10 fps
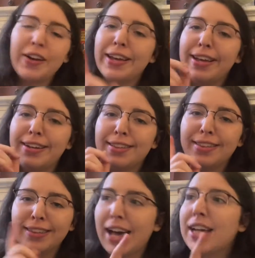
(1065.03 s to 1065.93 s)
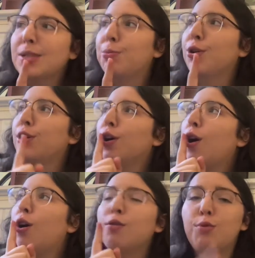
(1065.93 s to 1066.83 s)
and the last book
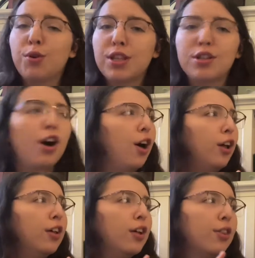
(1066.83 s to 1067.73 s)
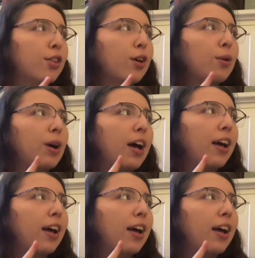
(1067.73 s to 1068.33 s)
for this haul, though